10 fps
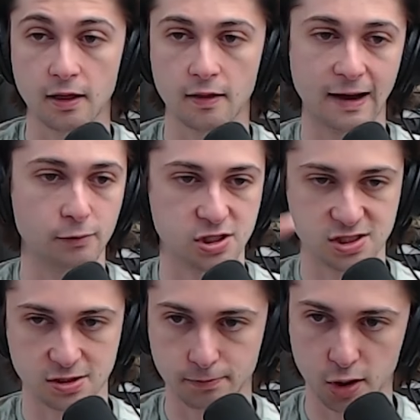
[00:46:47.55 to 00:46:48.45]
that which
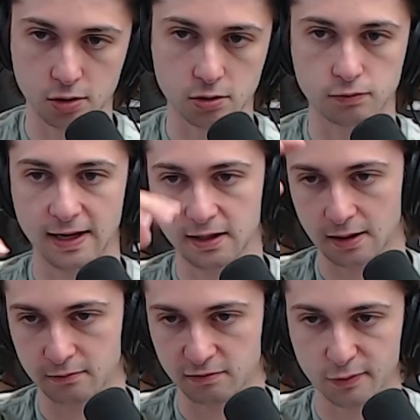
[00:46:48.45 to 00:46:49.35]
isn't burned, right,
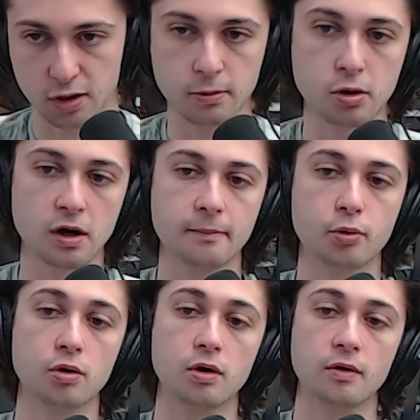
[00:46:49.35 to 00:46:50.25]
comes from the community
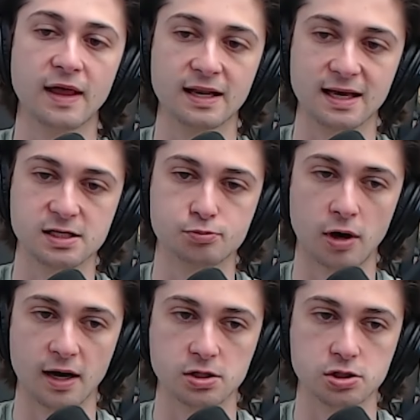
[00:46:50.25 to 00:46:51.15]
pool, then gets
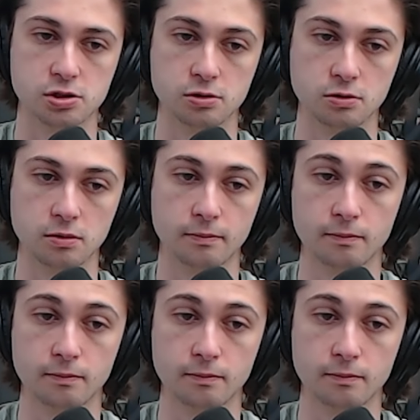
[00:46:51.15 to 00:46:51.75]
brought into